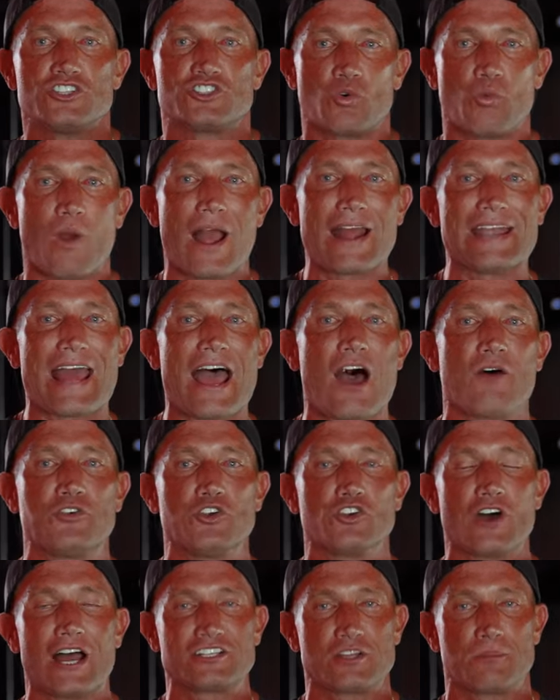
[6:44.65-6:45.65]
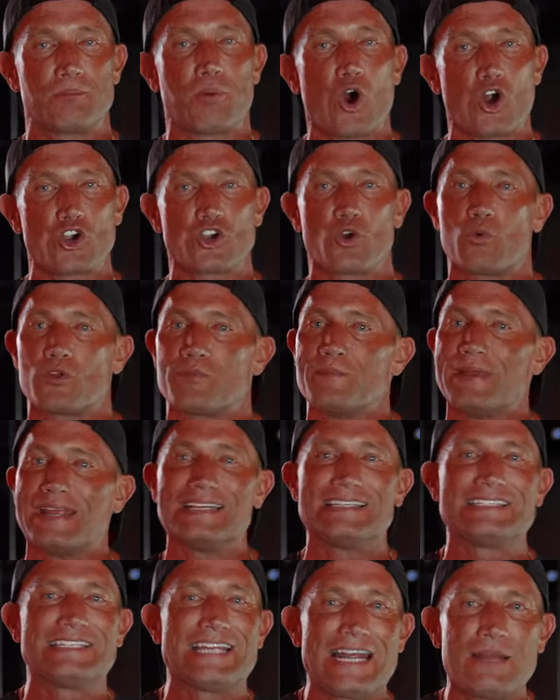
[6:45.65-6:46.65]
So right now, if you'd like to partner with
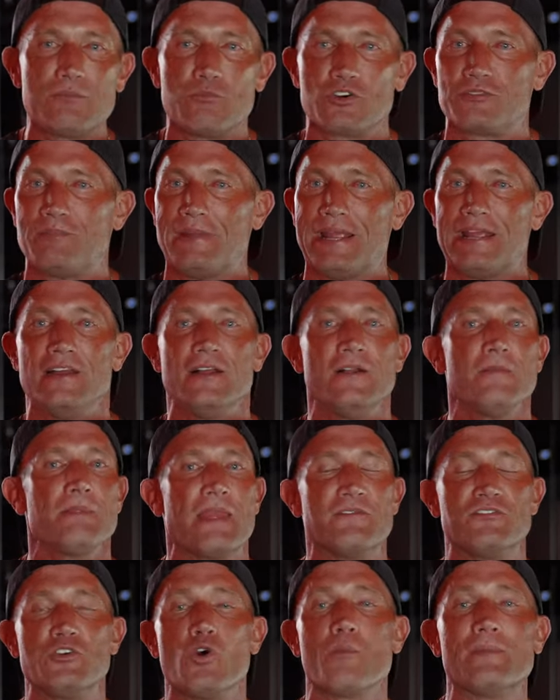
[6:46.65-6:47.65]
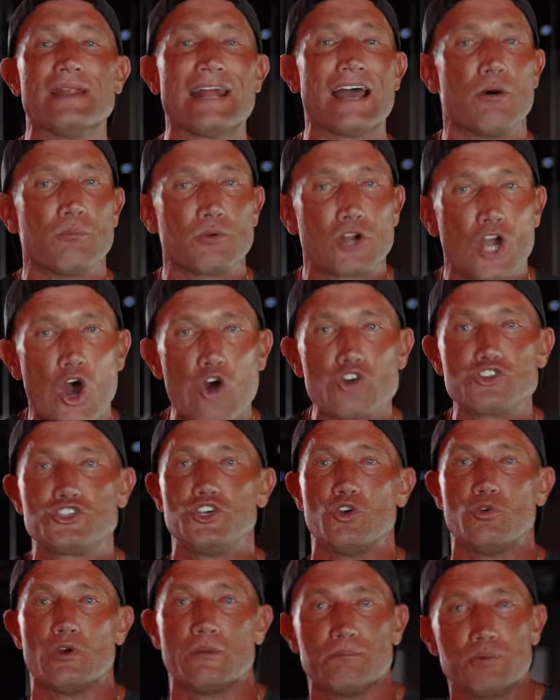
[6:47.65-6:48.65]
me, team with me, if you want me to help coach
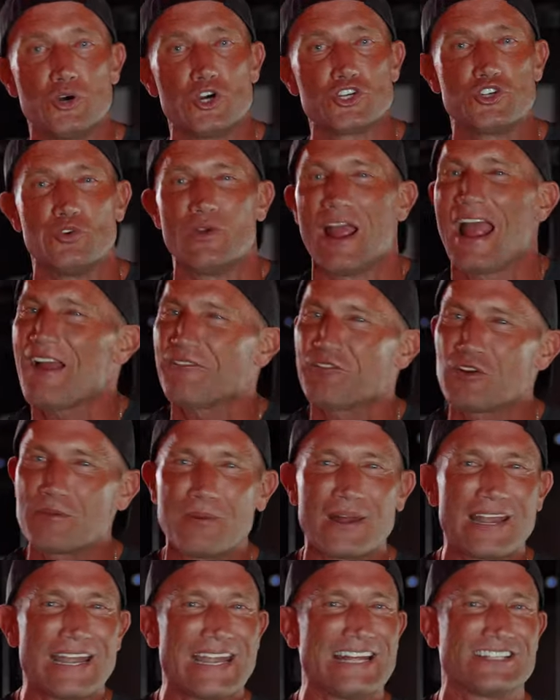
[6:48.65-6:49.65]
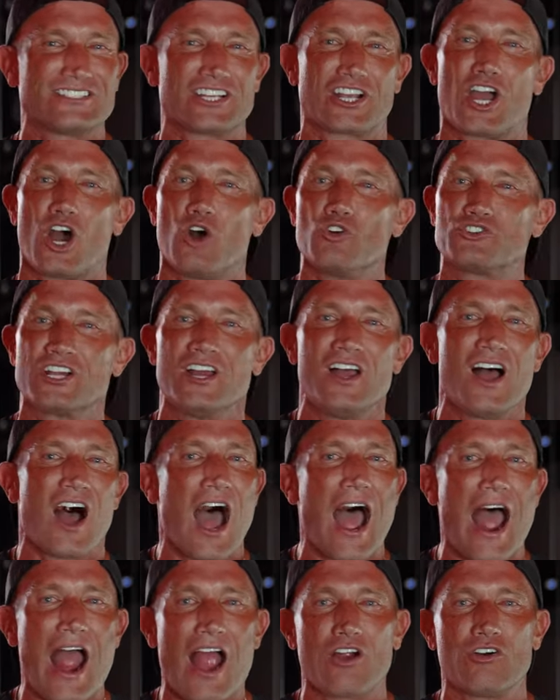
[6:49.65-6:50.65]
you and push you, everybody needs a coach,
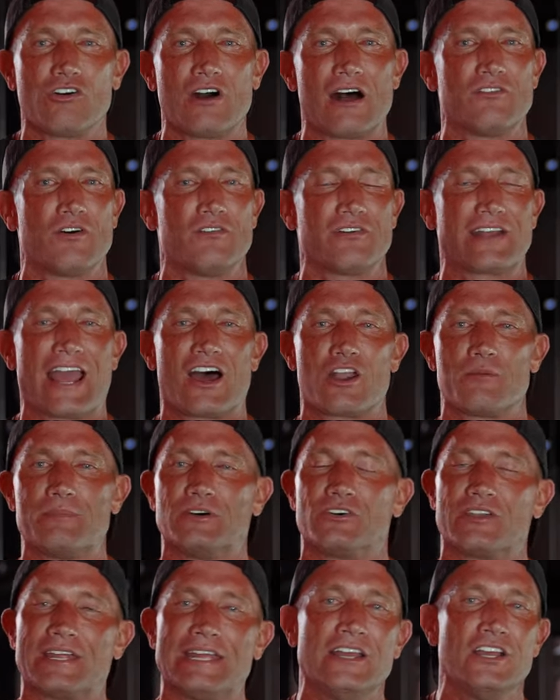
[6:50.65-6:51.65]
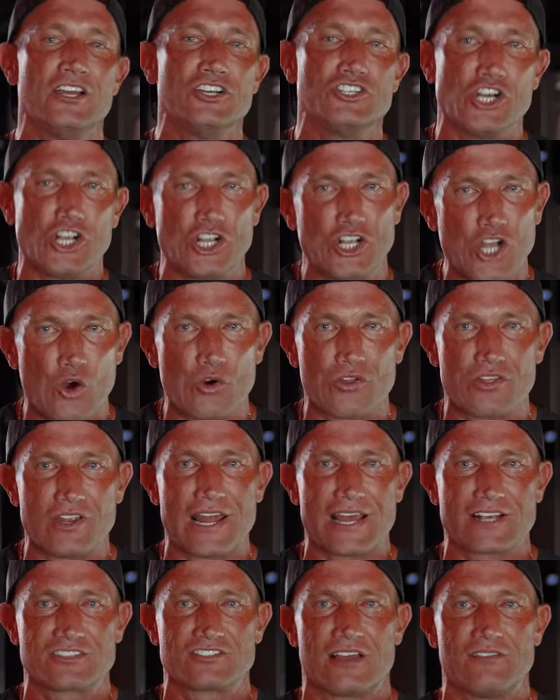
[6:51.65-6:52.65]
a higher level of accountability to go to the
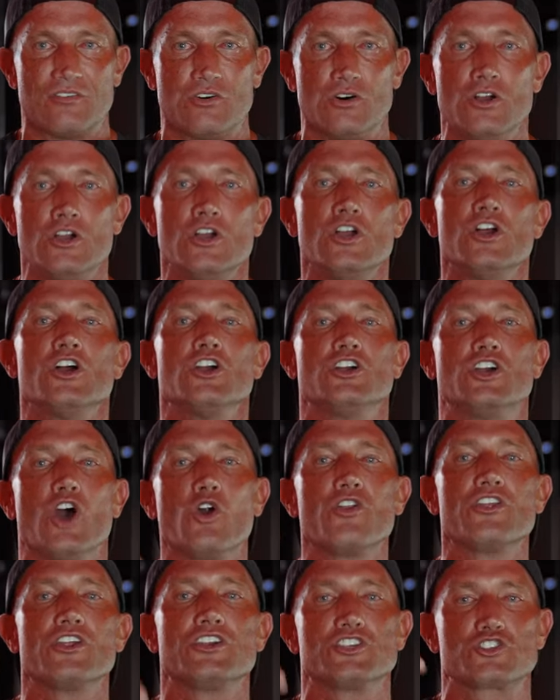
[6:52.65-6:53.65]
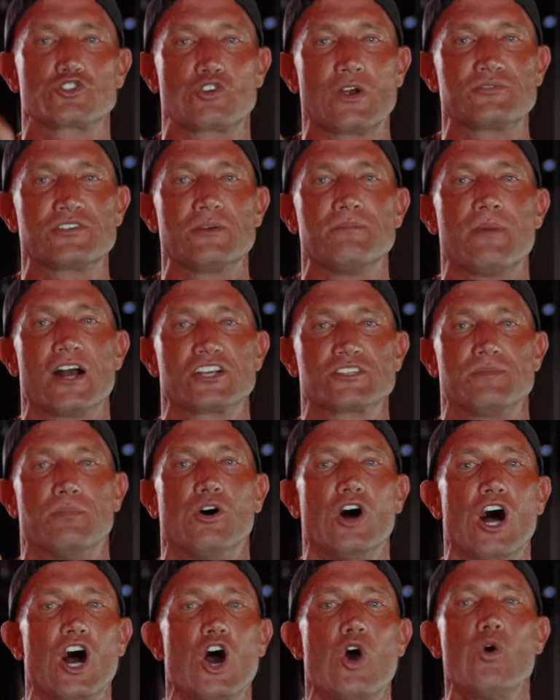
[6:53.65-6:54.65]
next level. Go to the description box
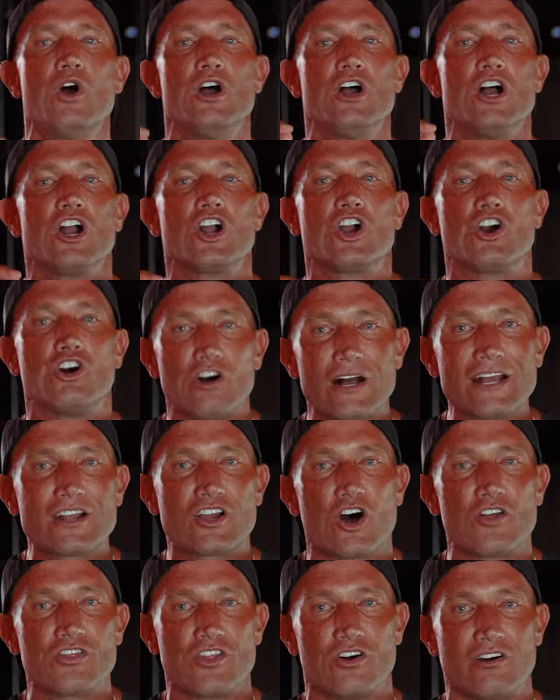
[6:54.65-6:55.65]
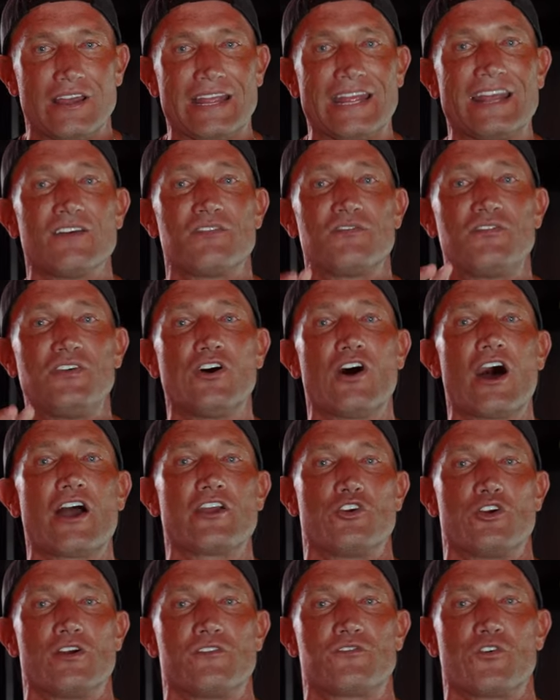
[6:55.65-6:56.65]
below, click on the link, fill out
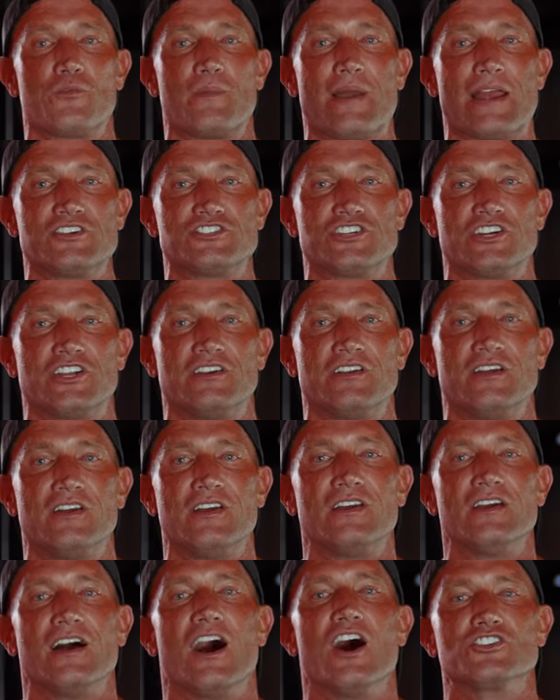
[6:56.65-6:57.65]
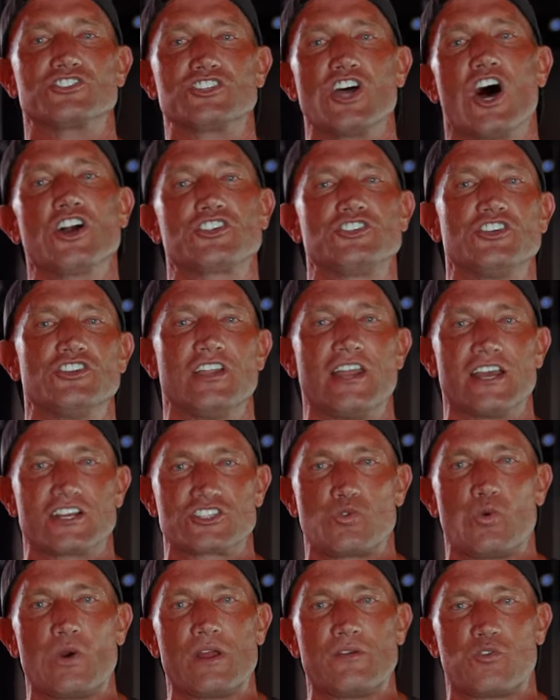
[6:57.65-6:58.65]
your information. I'll talk to you in the next
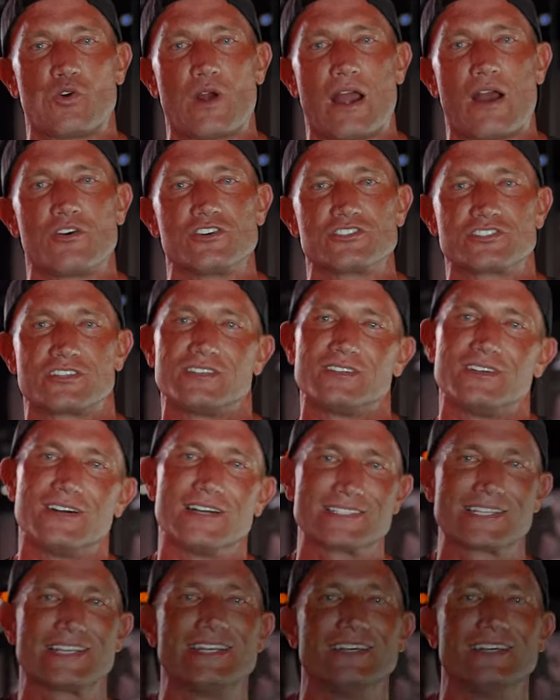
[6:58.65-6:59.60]
twenty-four hours. Let's